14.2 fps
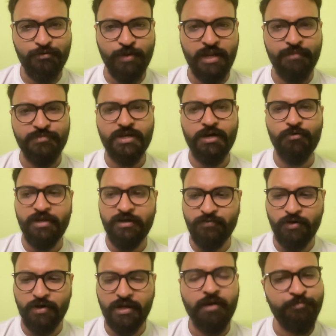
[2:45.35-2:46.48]
When I'm scouting
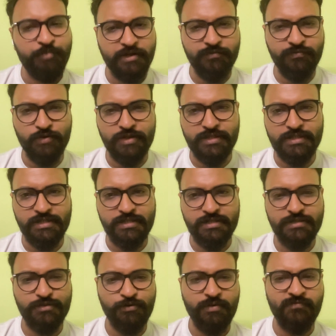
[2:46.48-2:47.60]
for a company, for
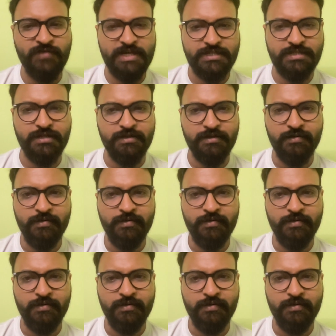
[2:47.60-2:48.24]
instance, to invest in,